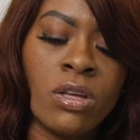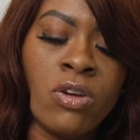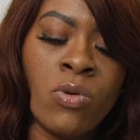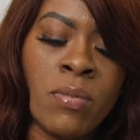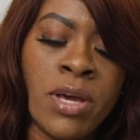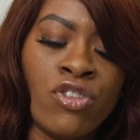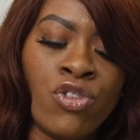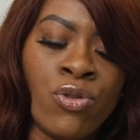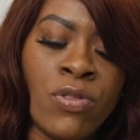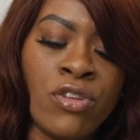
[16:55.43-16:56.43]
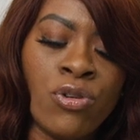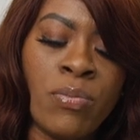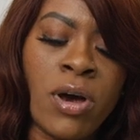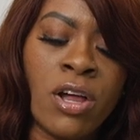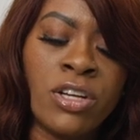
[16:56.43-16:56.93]
You want to make sure that your
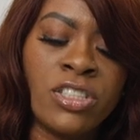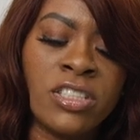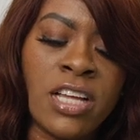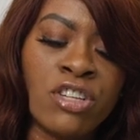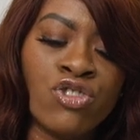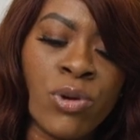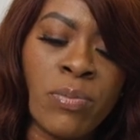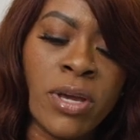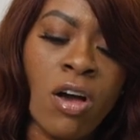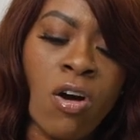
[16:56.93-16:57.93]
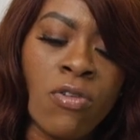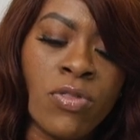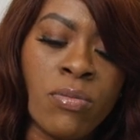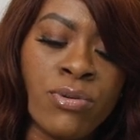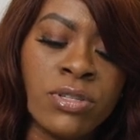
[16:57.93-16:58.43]
polish is not dripping off
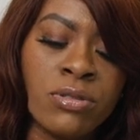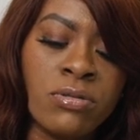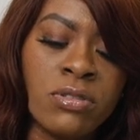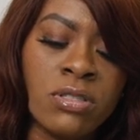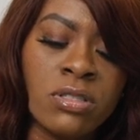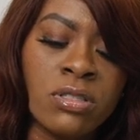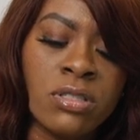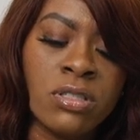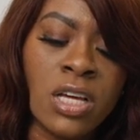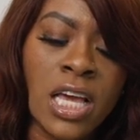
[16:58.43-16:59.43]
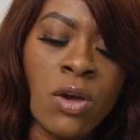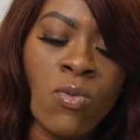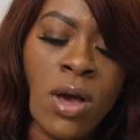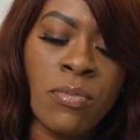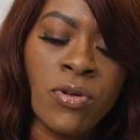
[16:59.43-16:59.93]
the bristles, and
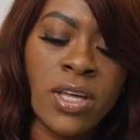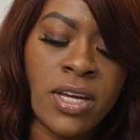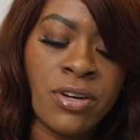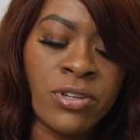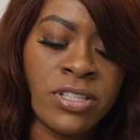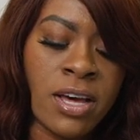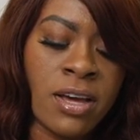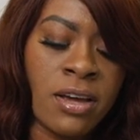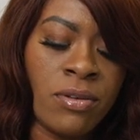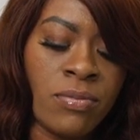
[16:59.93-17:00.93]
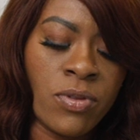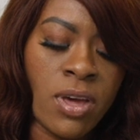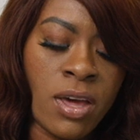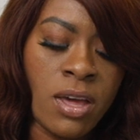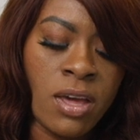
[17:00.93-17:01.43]
wipe on the inner side.
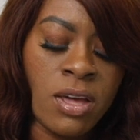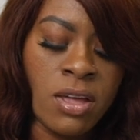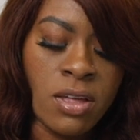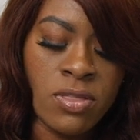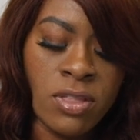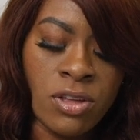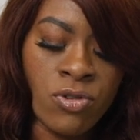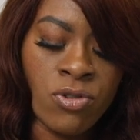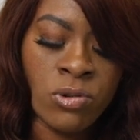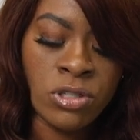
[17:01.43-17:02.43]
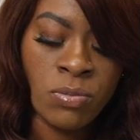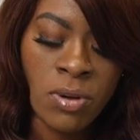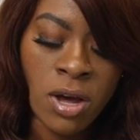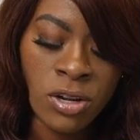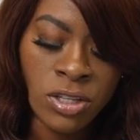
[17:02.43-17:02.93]
Okay, then you're going to
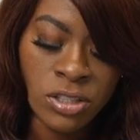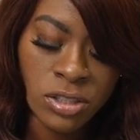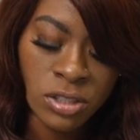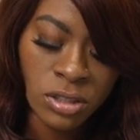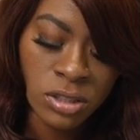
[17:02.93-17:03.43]
polish.